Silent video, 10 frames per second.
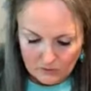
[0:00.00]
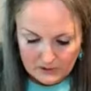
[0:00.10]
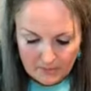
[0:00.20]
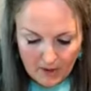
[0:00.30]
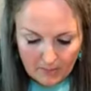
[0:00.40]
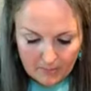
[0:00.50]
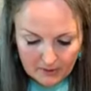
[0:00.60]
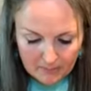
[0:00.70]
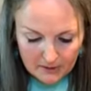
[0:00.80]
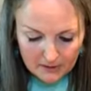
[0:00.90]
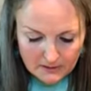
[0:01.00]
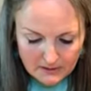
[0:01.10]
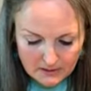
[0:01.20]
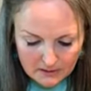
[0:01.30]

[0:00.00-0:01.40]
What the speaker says: him up in a minute.